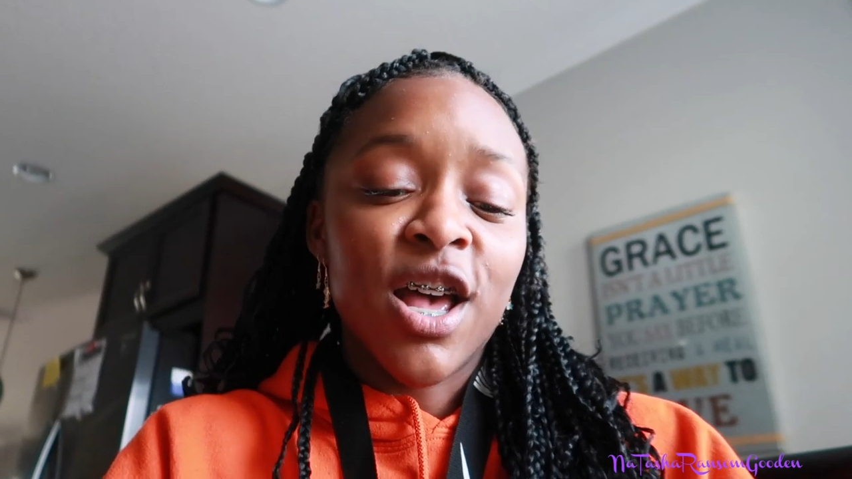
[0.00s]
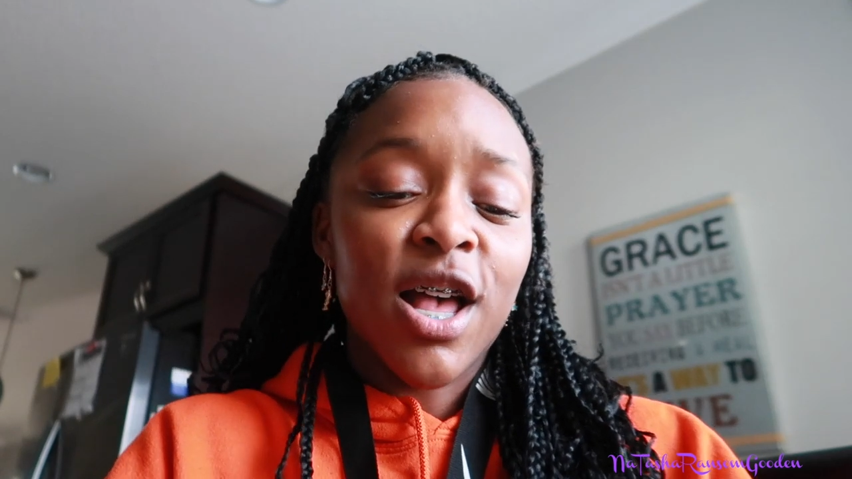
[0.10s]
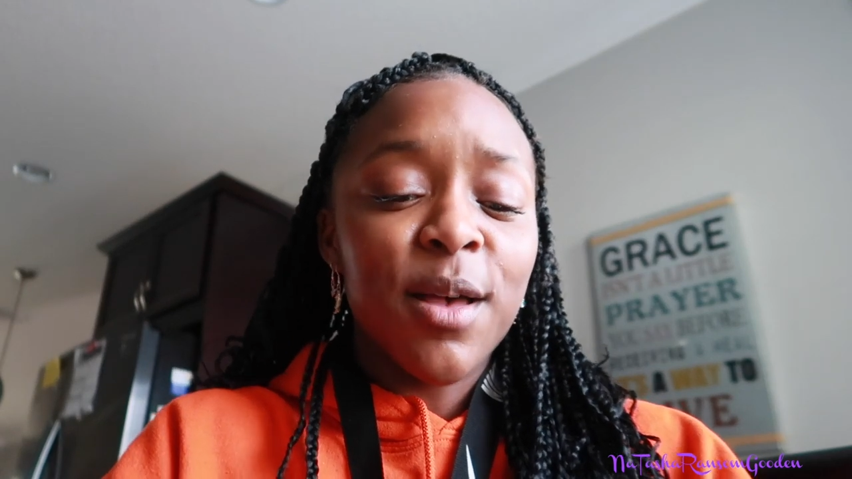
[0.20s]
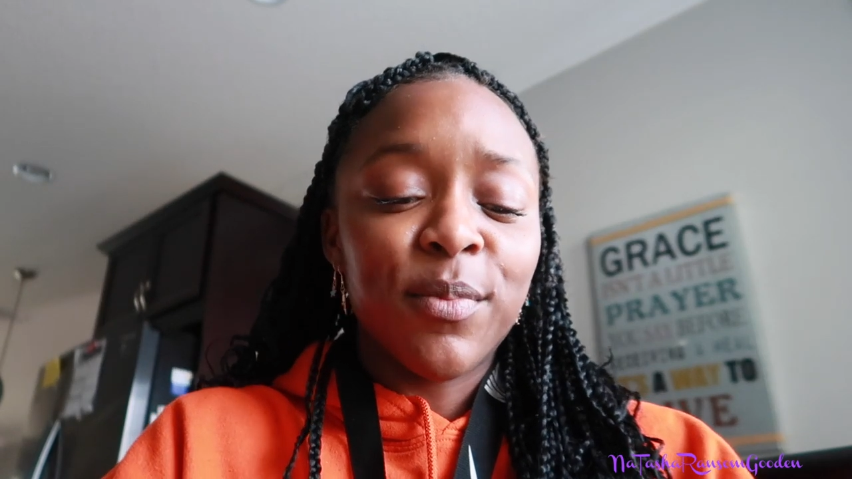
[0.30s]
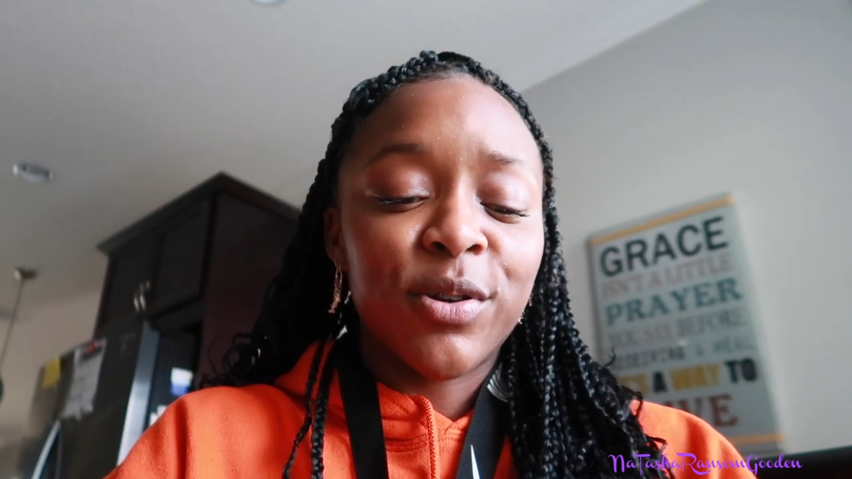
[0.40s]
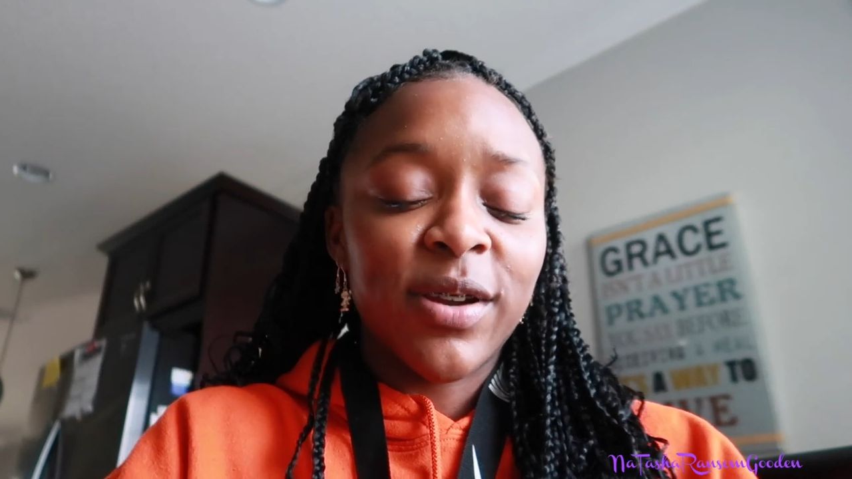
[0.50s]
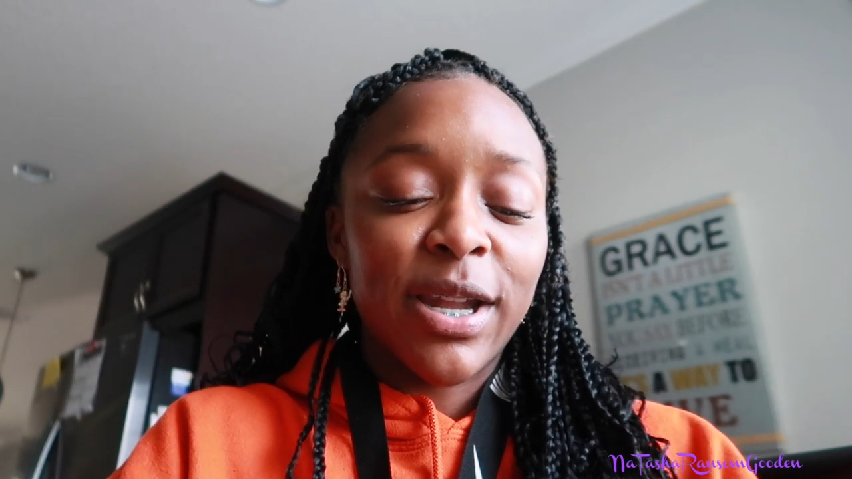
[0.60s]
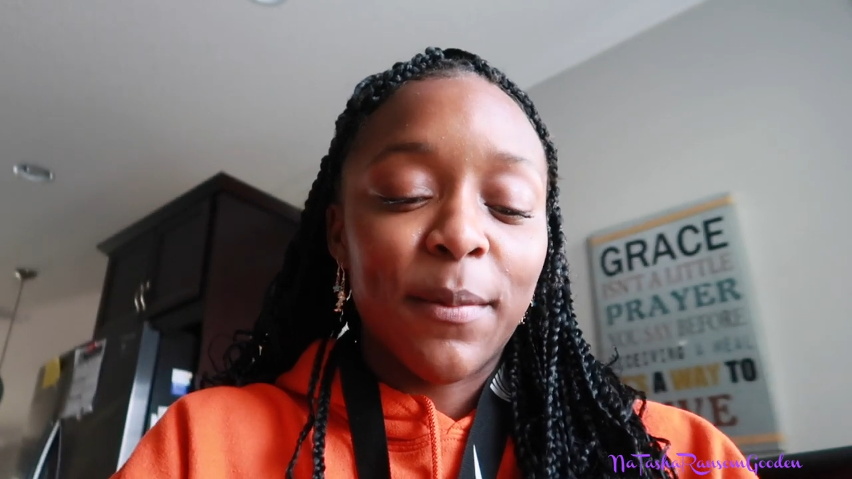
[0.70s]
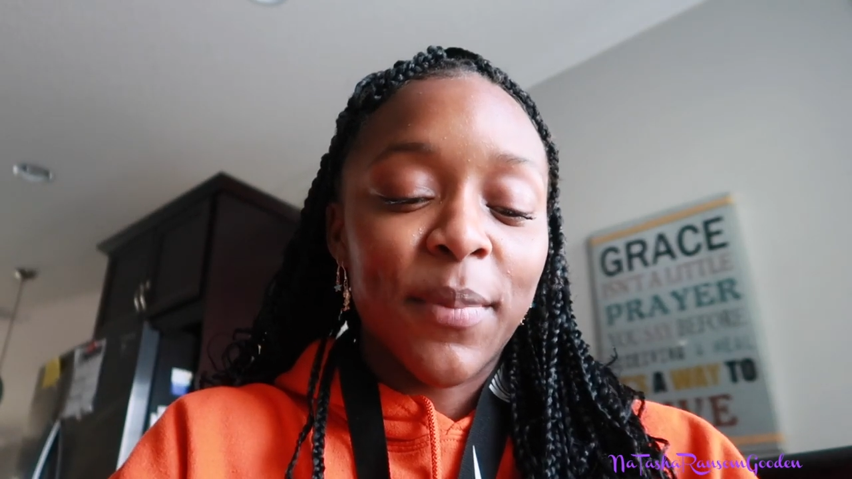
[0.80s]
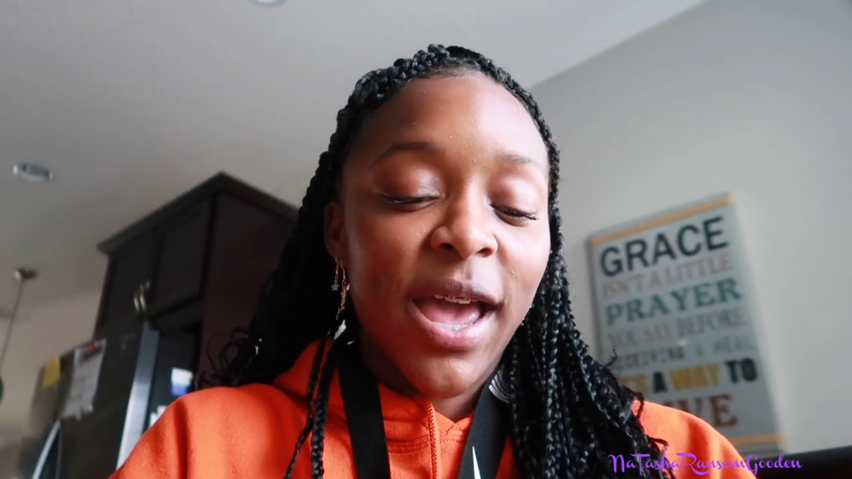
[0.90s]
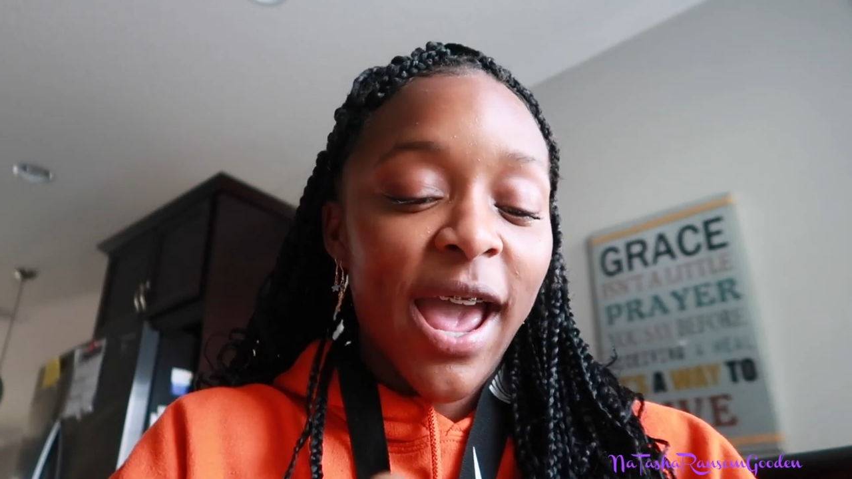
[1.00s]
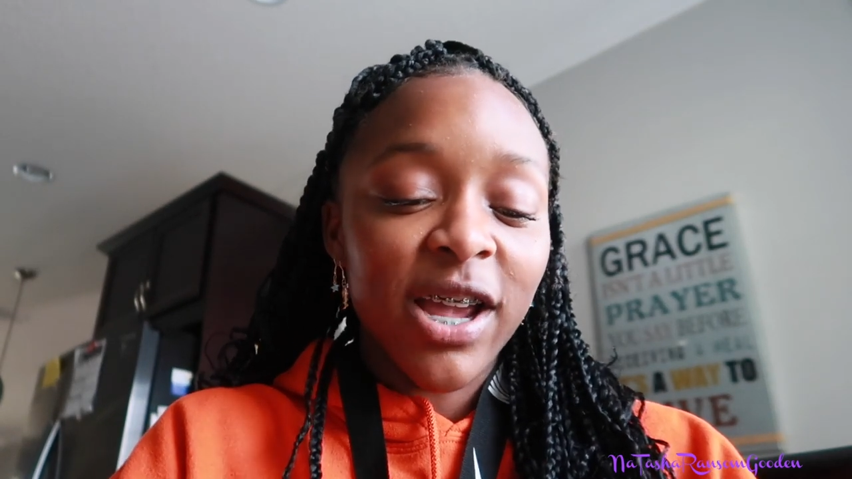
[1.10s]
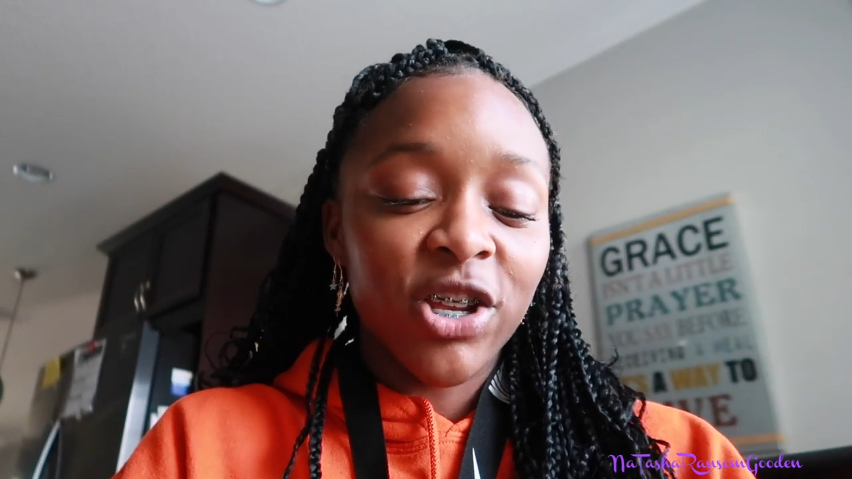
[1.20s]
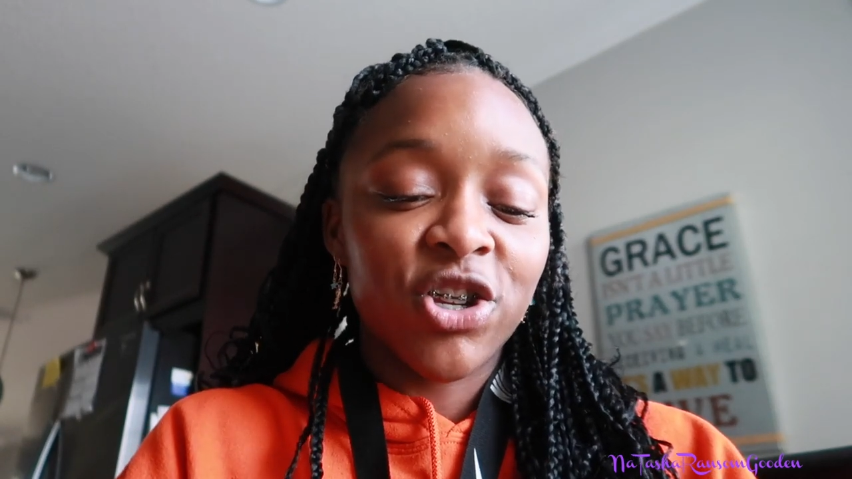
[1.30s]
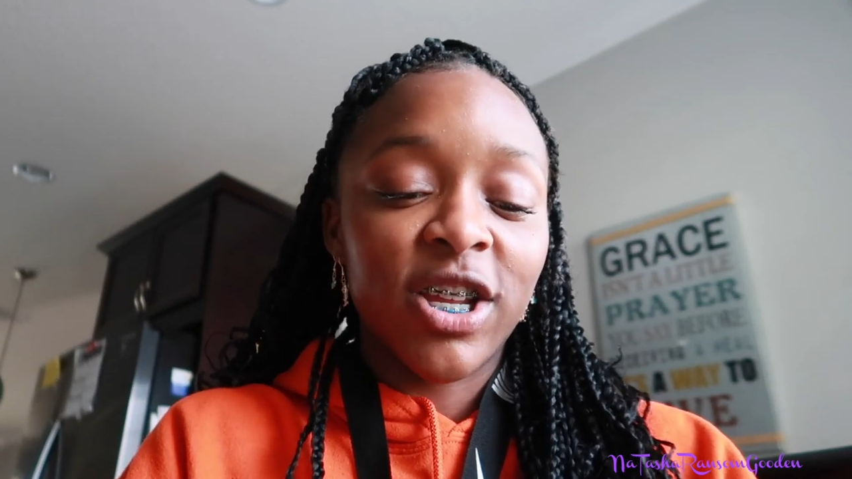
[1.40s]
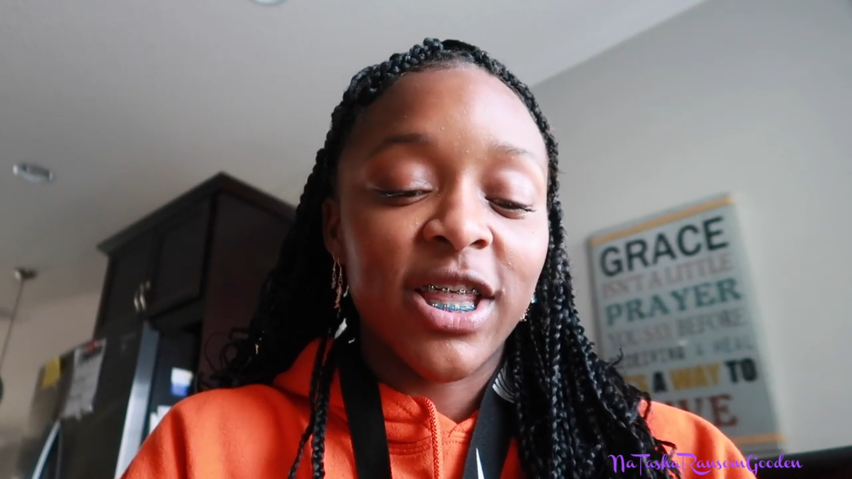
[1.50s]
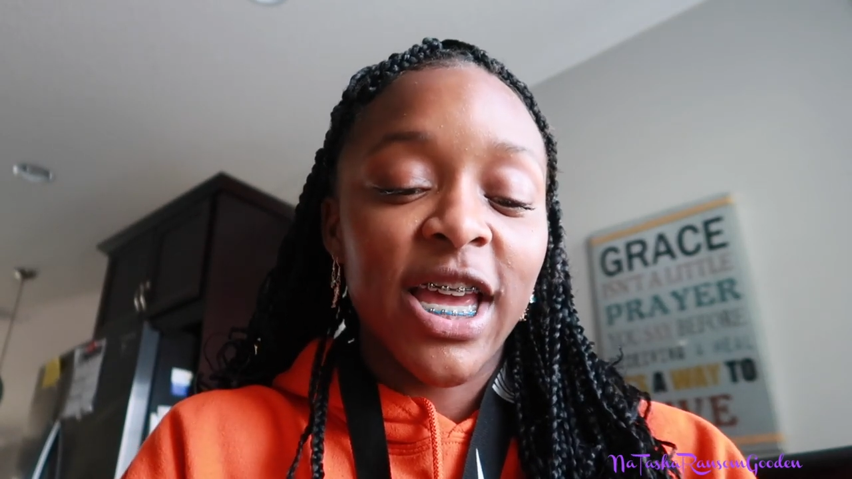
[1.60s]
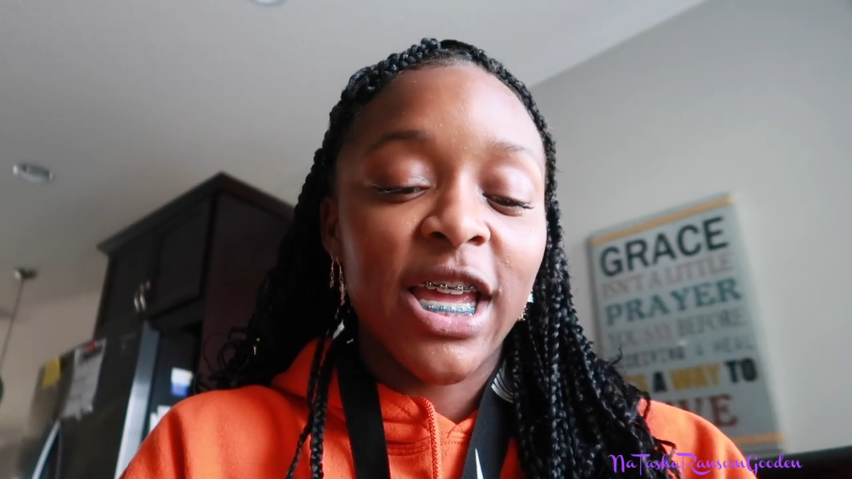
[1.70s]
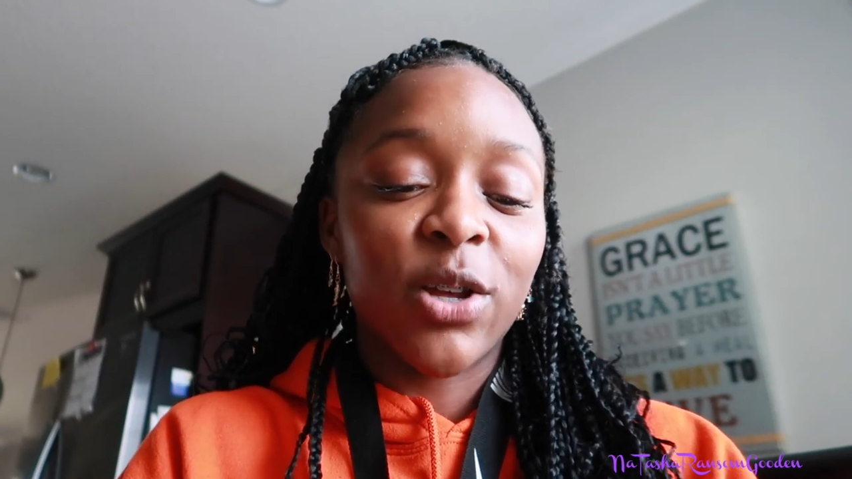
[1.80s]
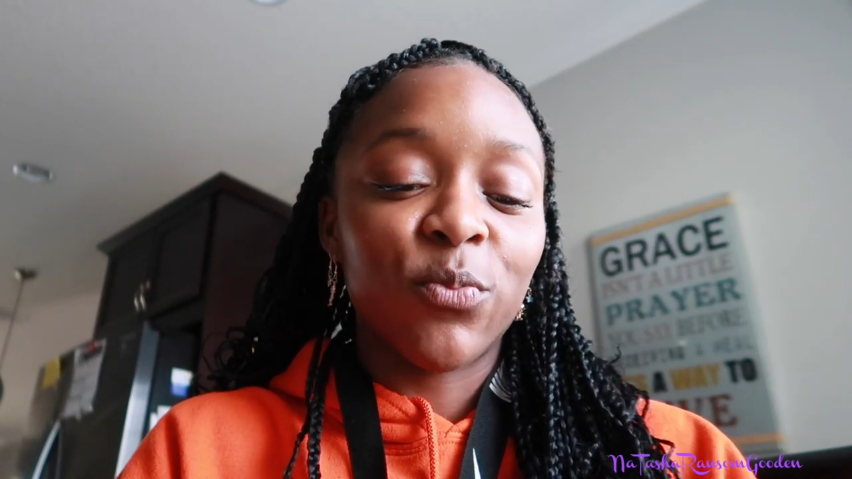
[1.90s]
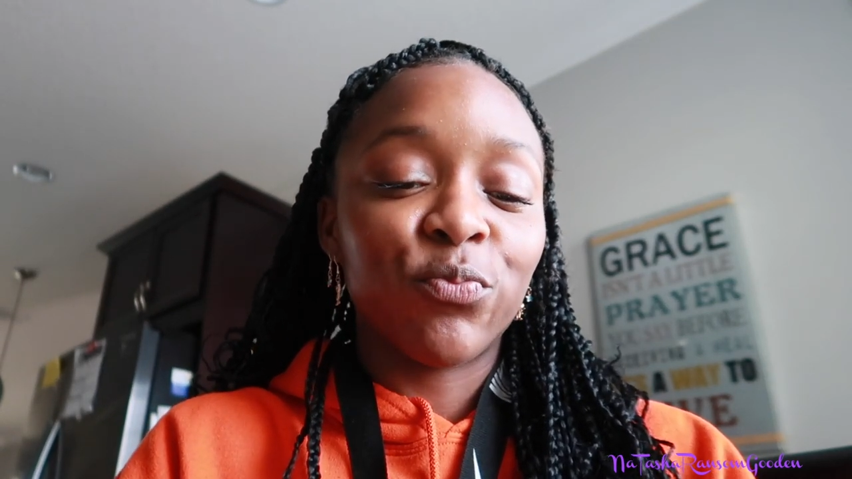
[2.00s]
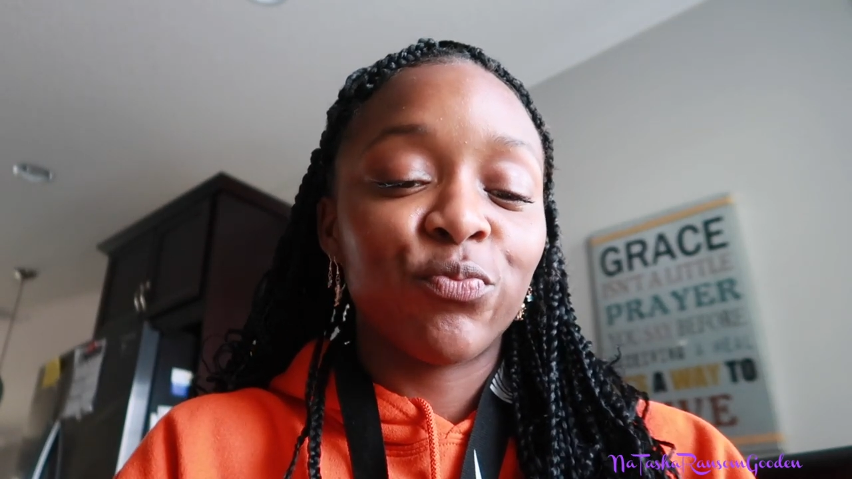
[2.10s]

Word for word: upgrading packaging. Like,